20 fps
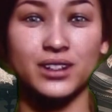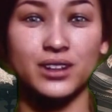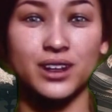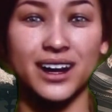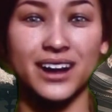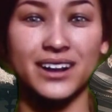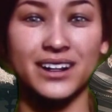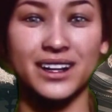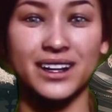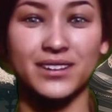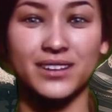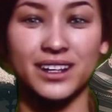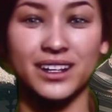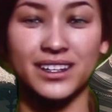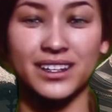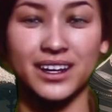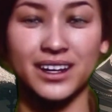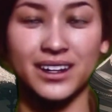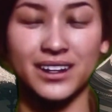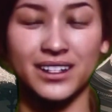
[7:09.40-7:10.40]

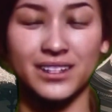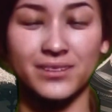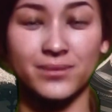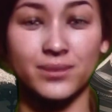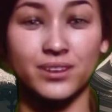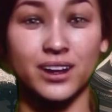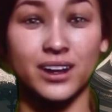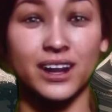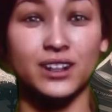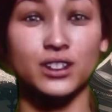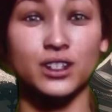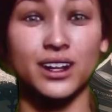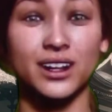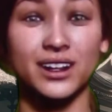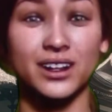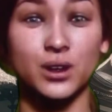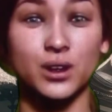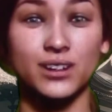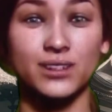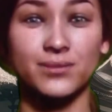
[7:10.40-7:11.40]
creativity and inspiration
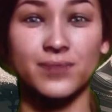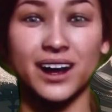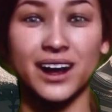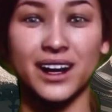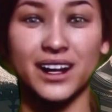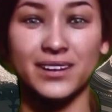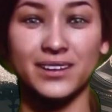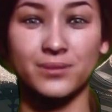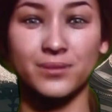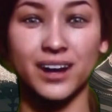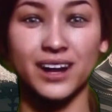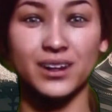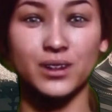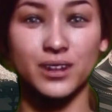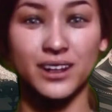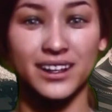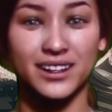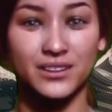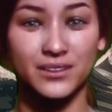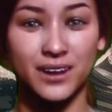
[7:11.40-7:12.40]
in your space by
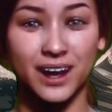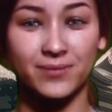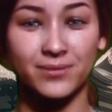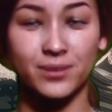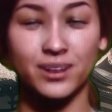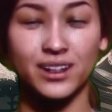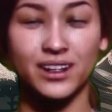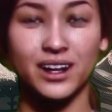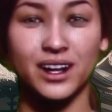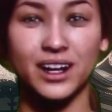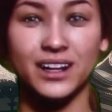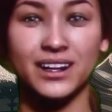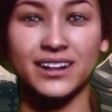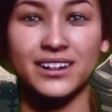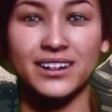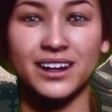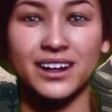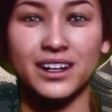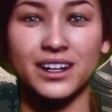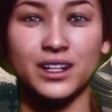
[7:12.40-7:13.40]
using vibrant
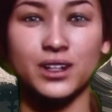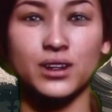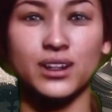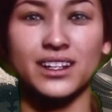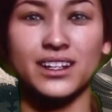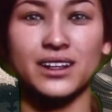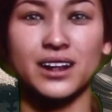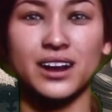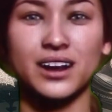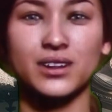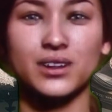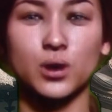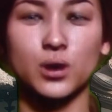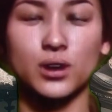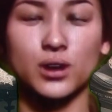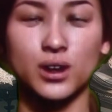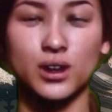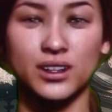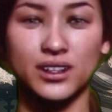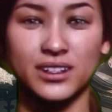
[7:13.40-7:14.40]
colors and unique
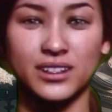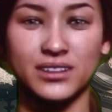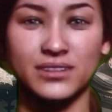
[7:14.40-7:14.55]
artwork.